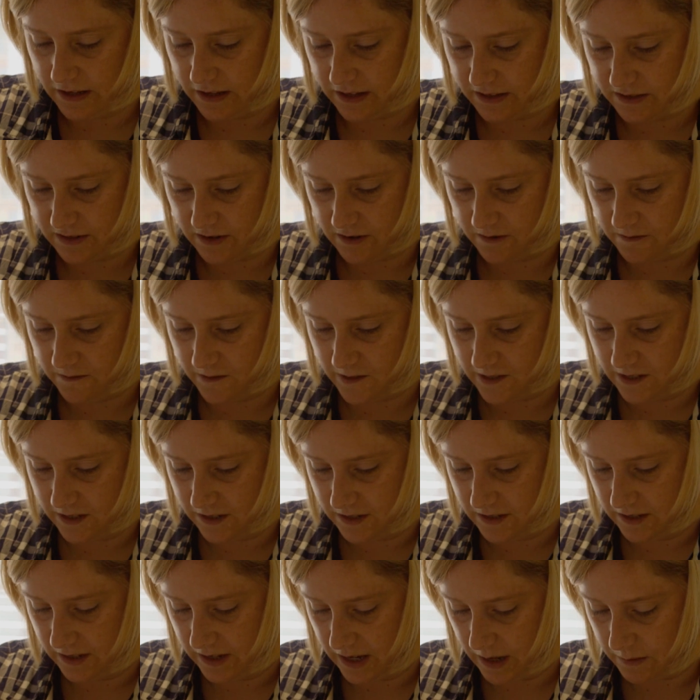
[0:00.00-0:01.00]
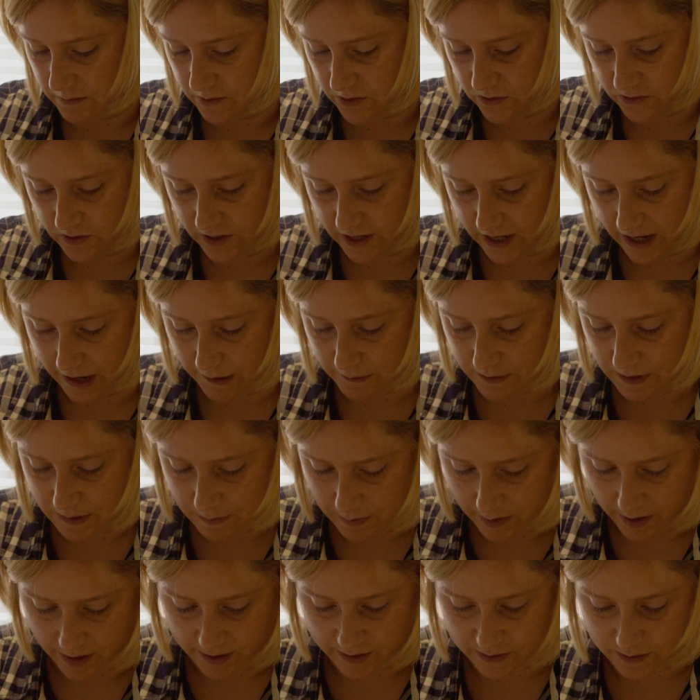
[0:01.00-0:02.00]
as our physics and chemistry
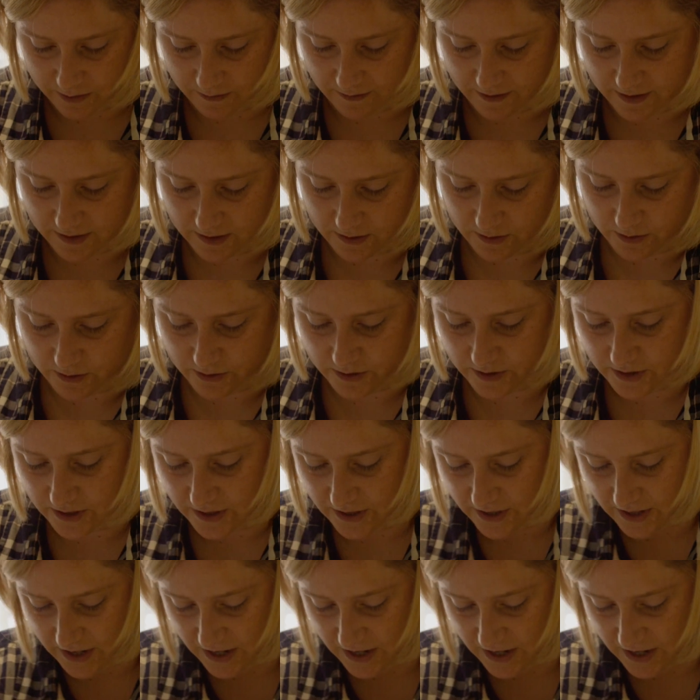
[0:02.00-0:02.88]
counterparts. If this goes